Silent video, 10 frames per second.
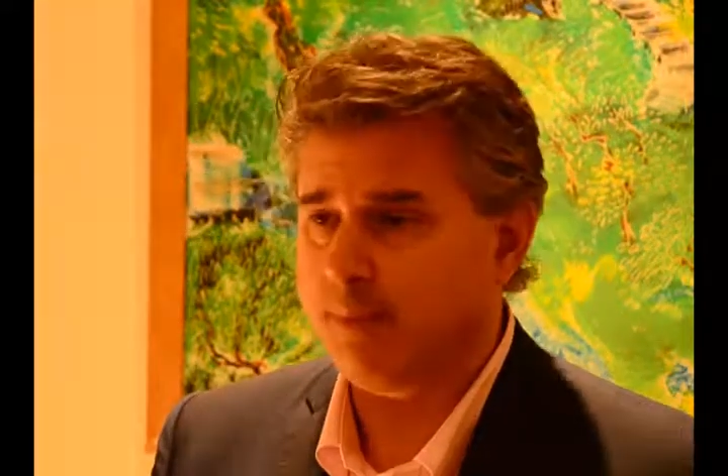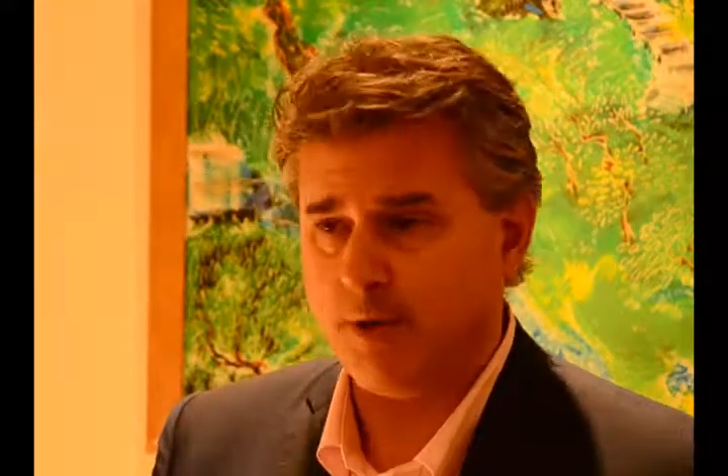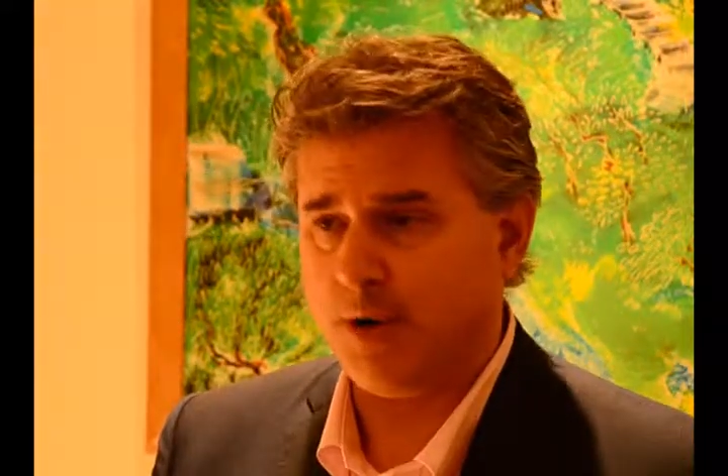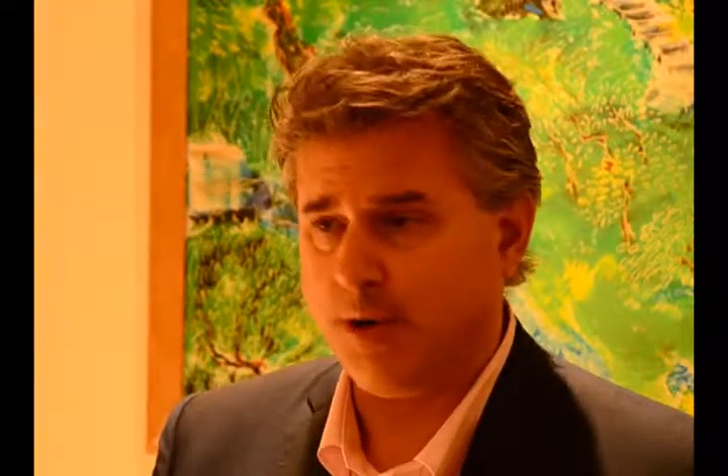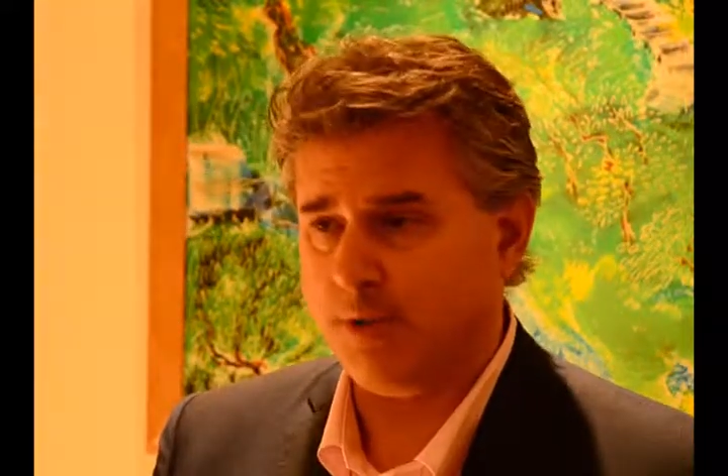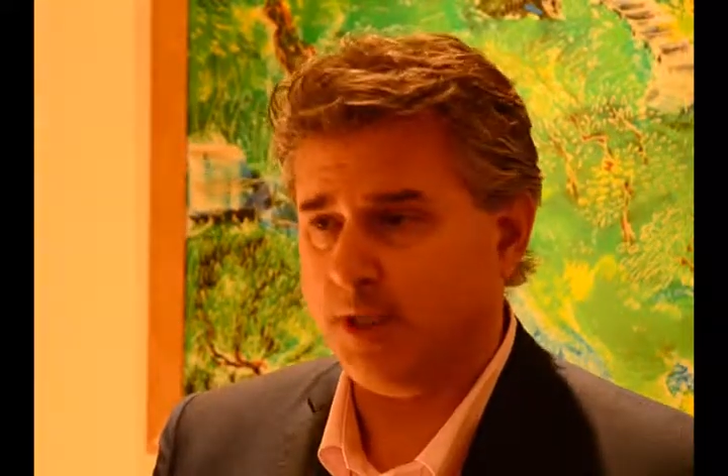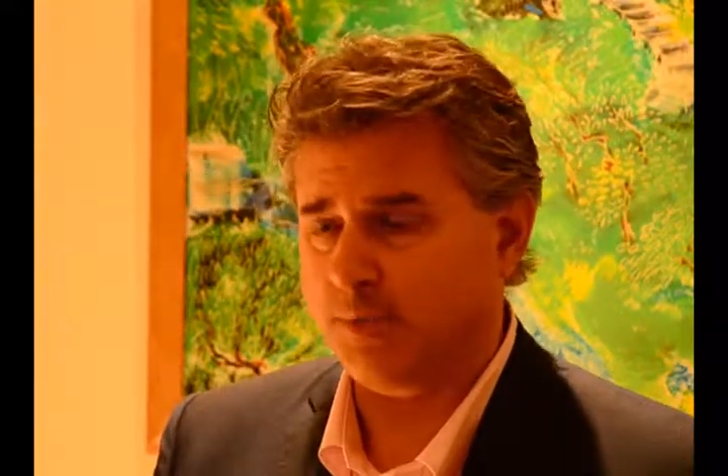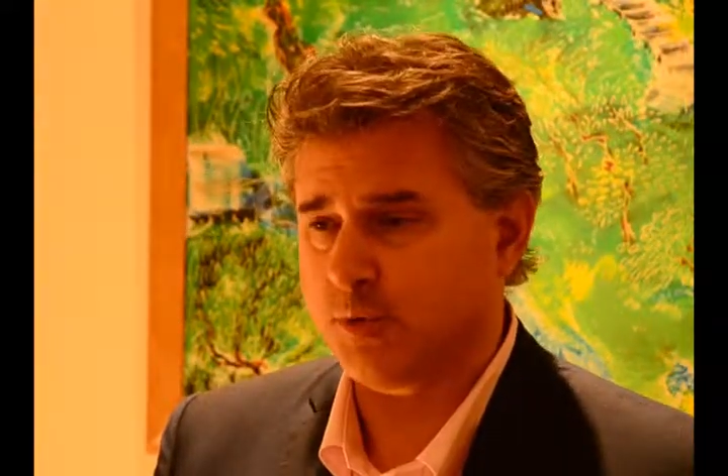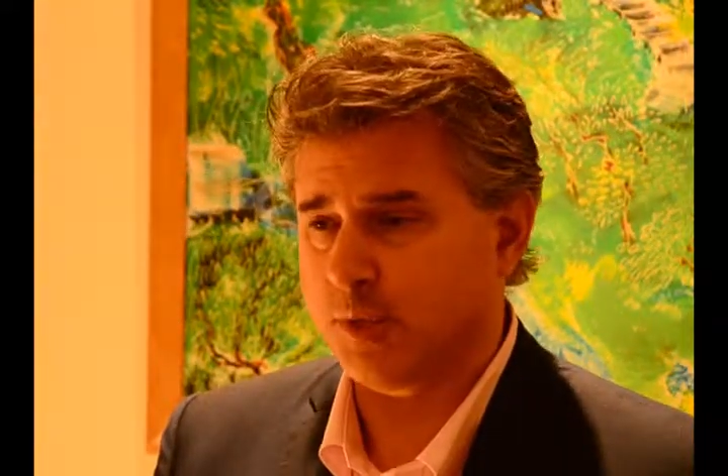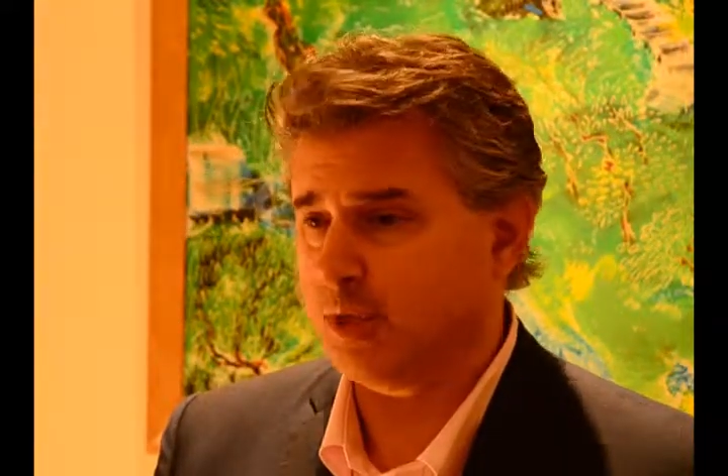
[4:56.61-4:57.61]
better
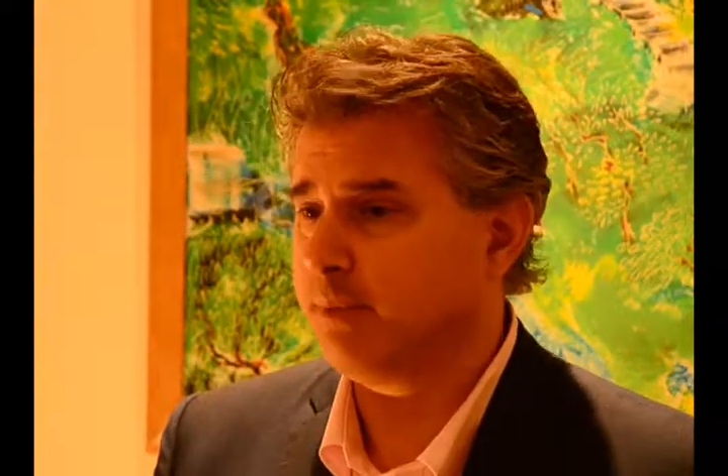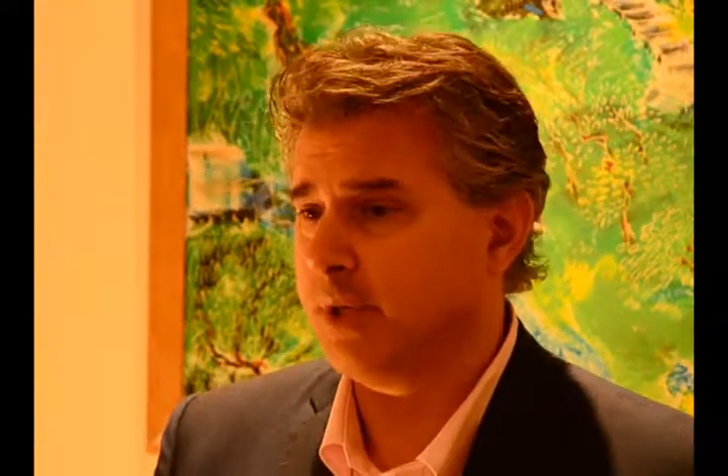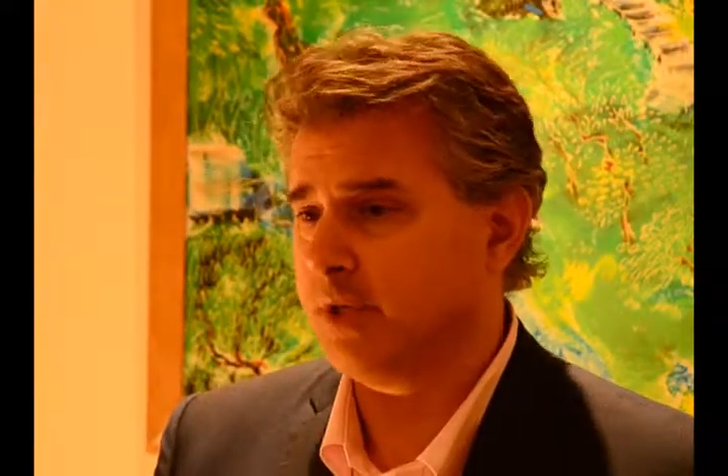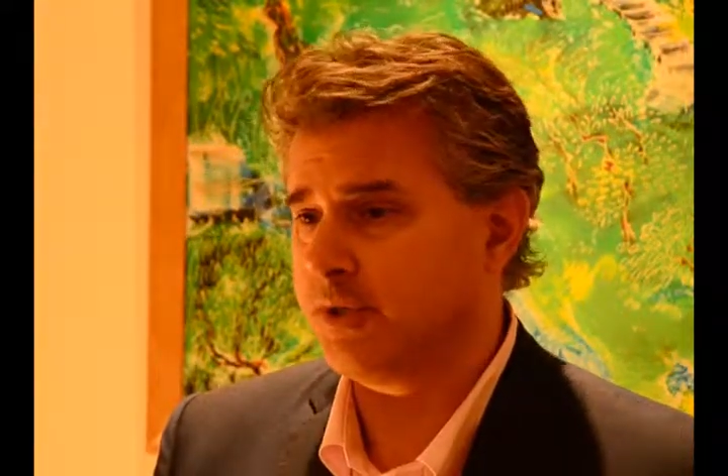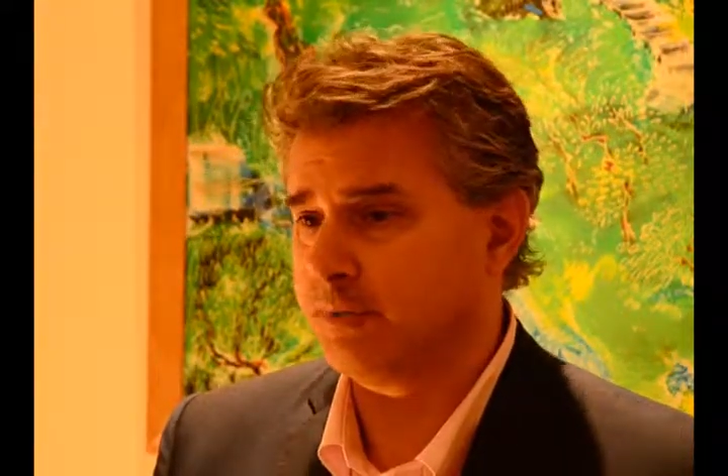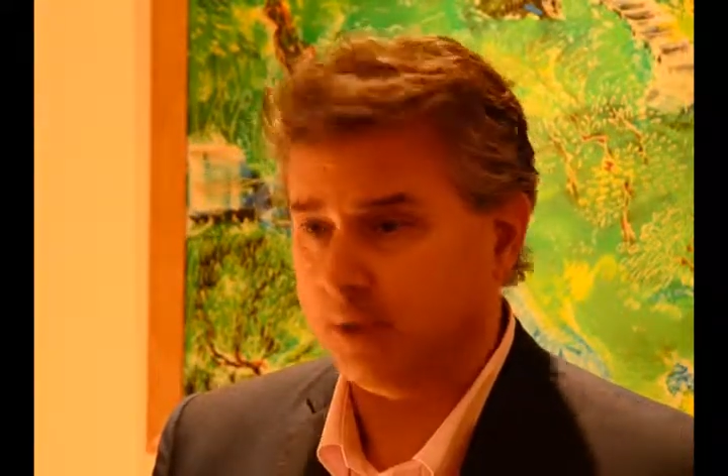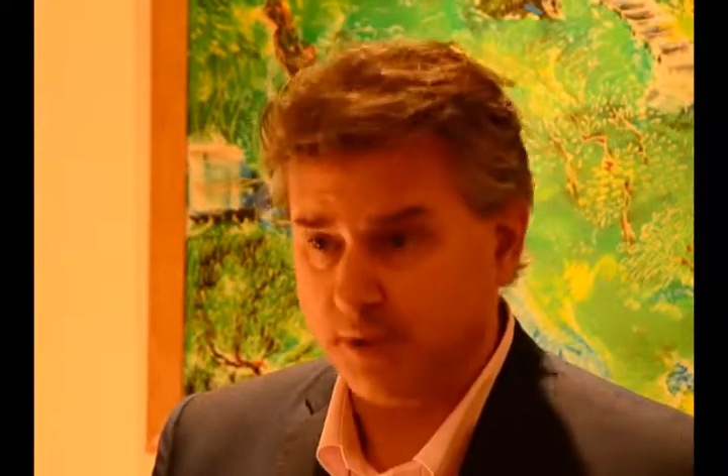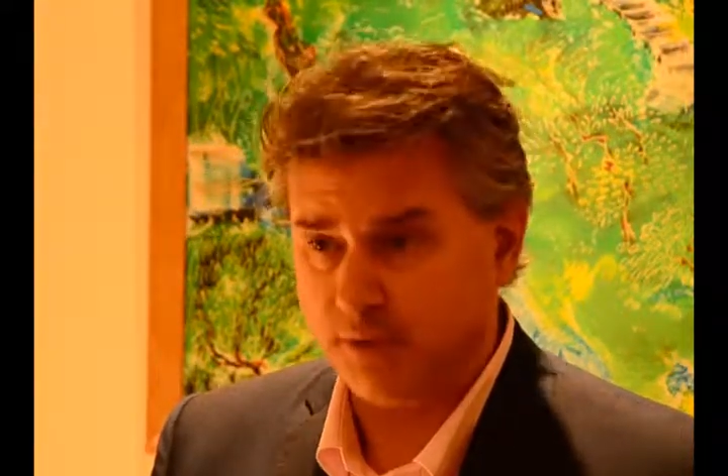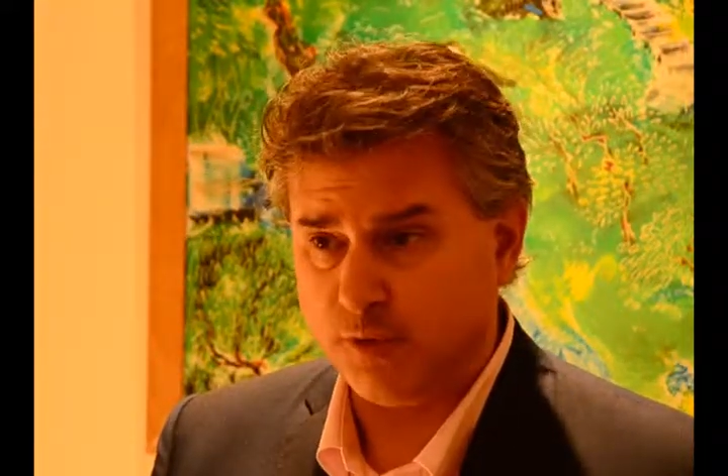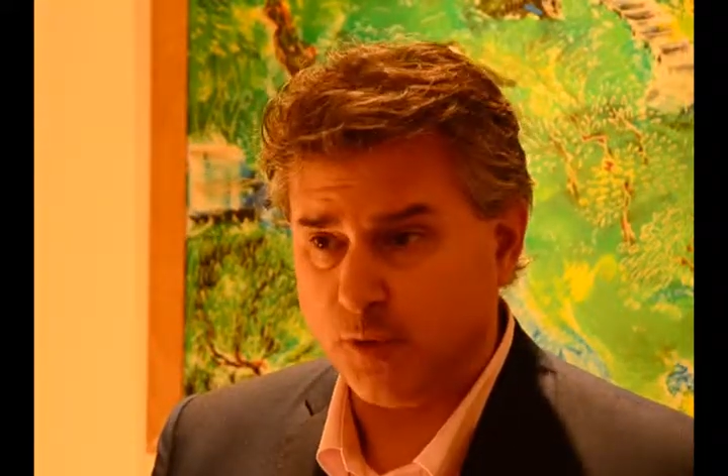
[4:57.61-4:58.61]
outcomes when compared to
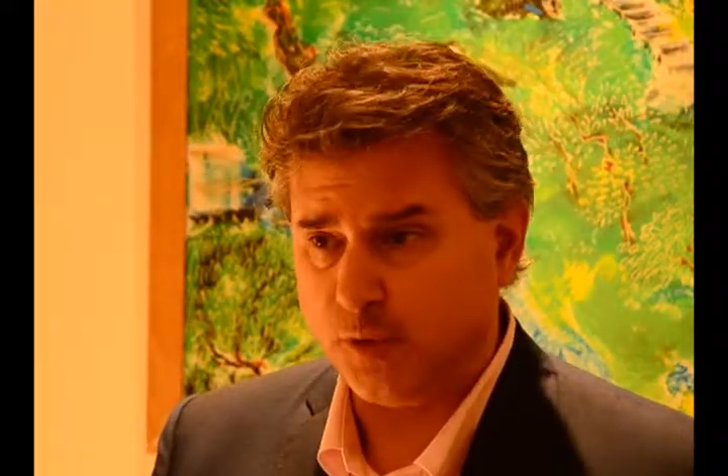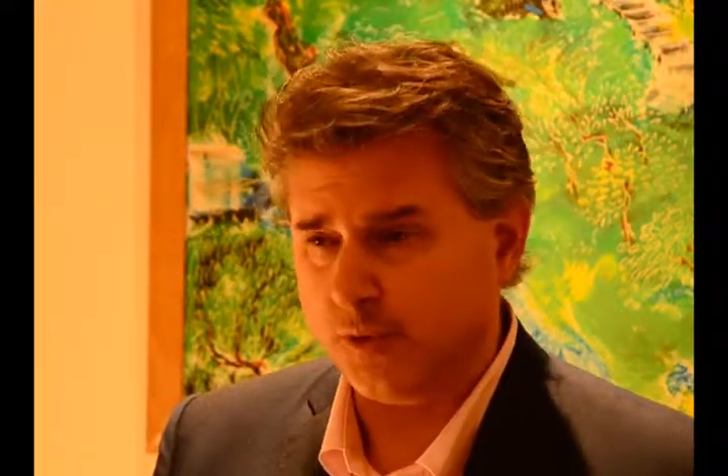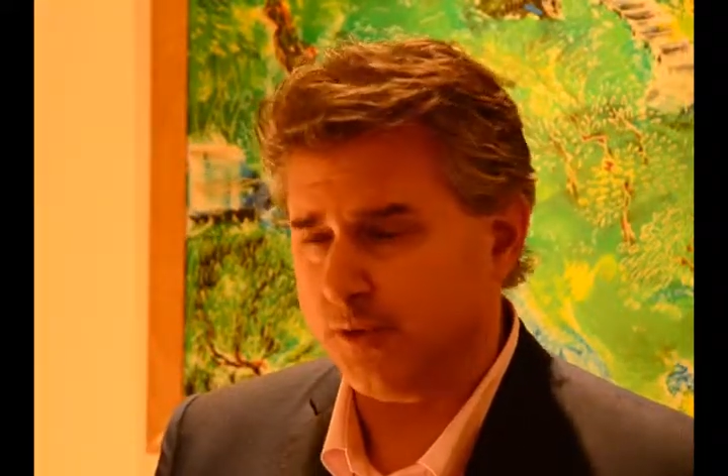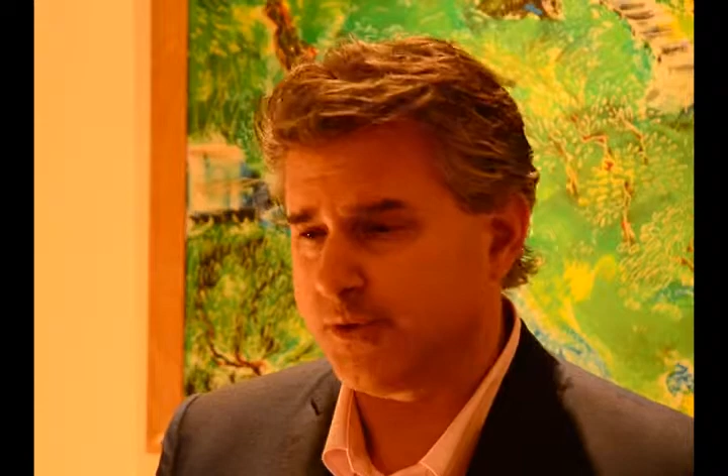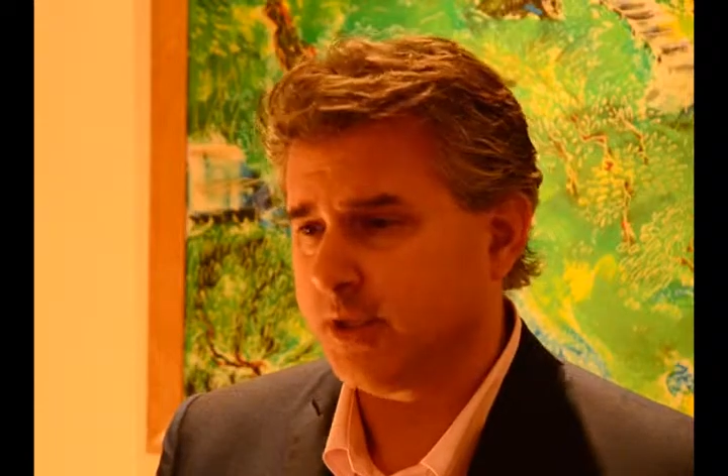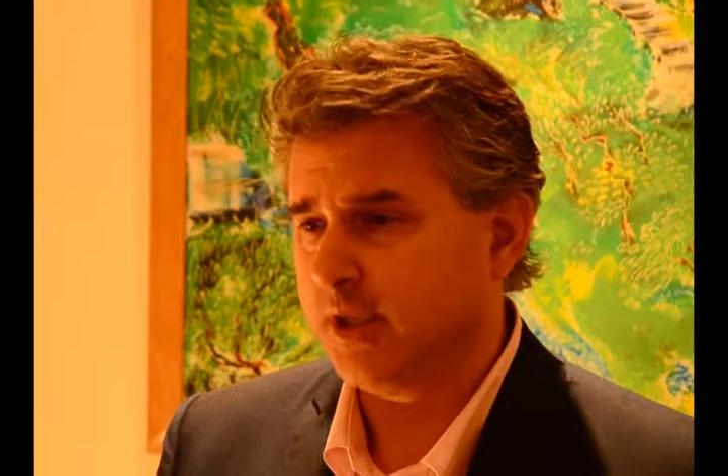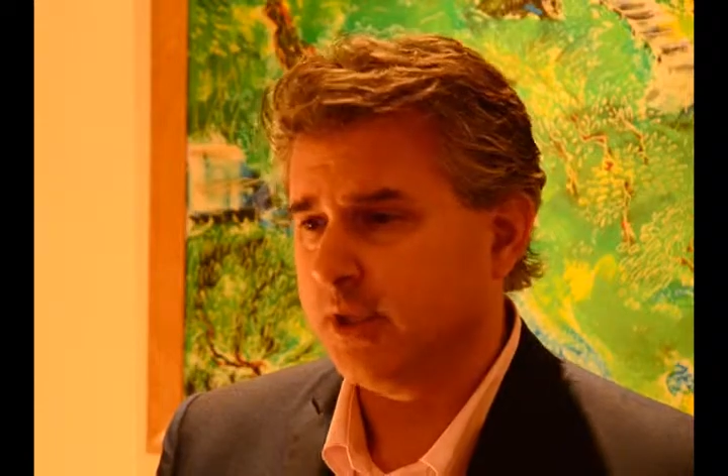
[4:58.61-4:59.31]
multifocals